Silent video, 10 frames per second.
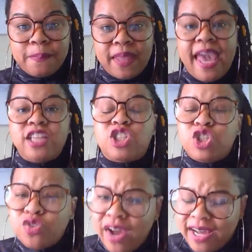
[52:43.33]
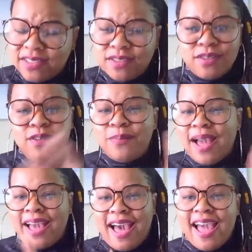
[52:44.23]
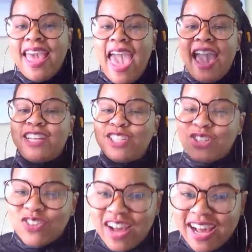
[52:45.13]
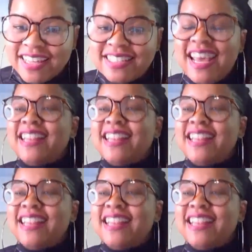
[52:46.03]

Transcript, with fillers: And trust, oh my God, and trust